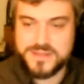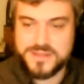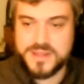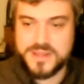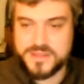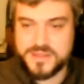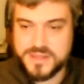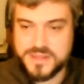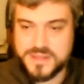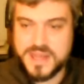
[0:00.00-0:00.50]

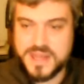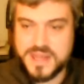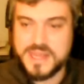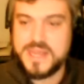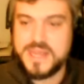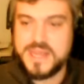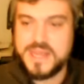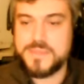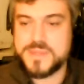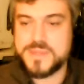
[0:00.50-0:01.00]
it kind of
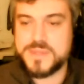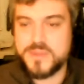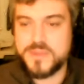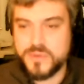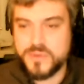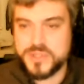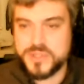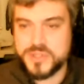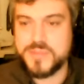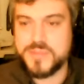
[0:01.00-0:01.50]
keeps
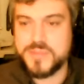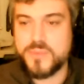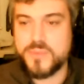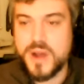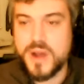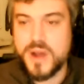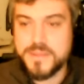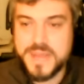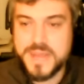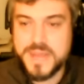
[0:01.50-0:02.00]
ownership
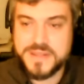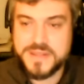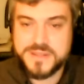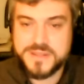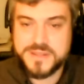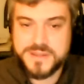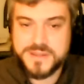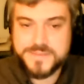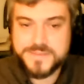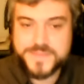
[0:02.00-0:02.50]

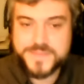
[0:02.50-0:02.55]
broad-based.